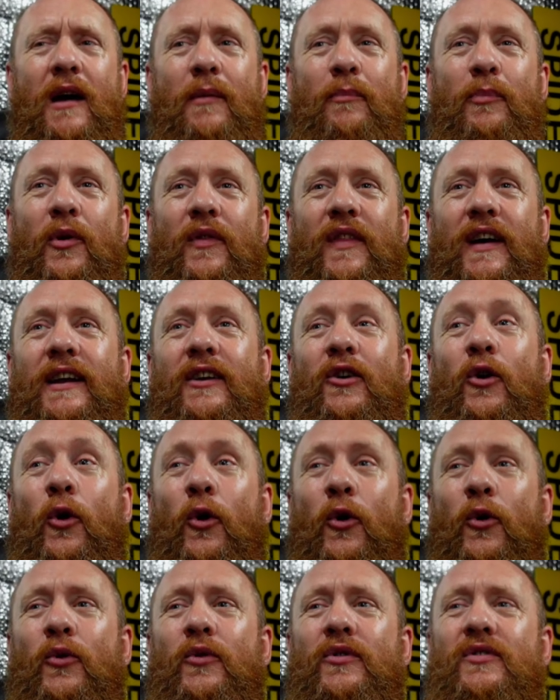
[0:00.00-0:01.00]
But then
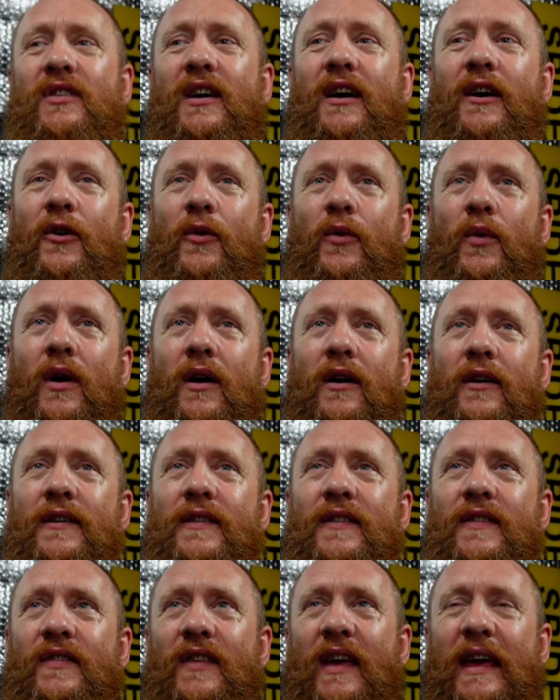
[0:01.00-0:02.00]
also, I
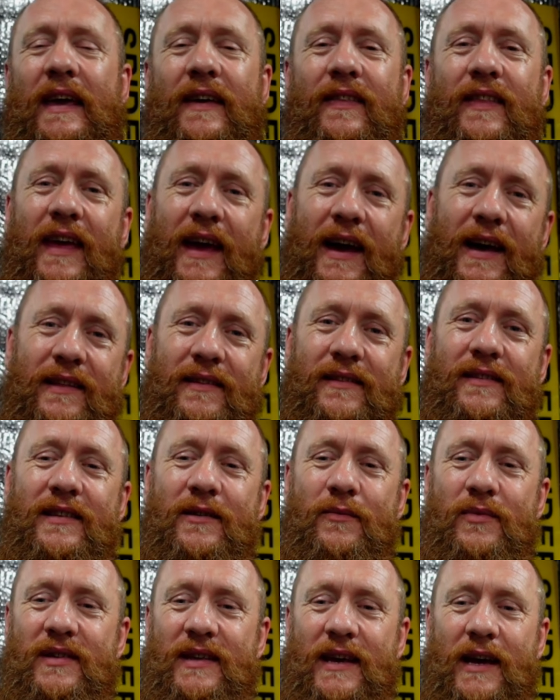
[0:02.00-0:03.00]
think the ants
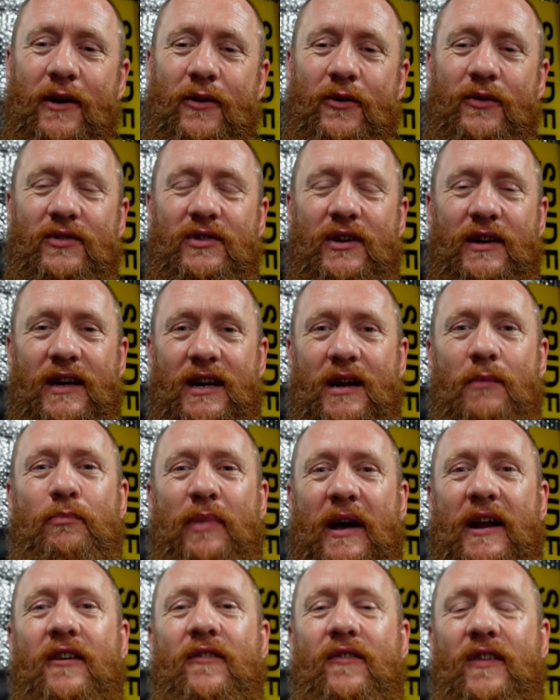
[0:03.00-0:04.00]
themselves are going to
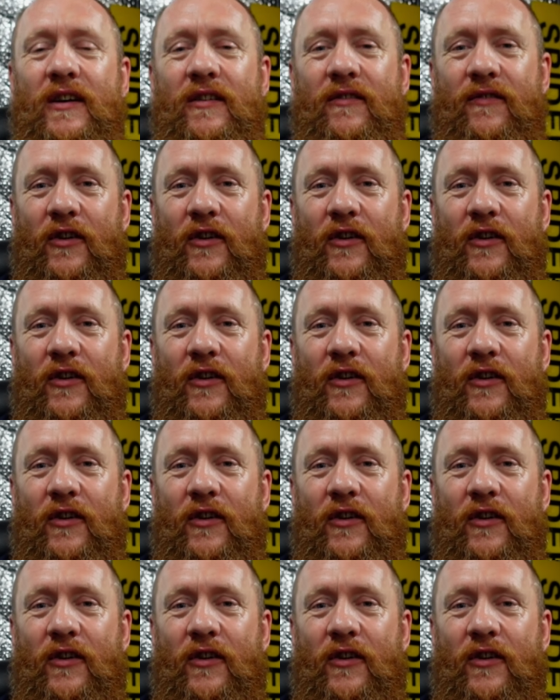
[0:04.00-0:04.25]
benefit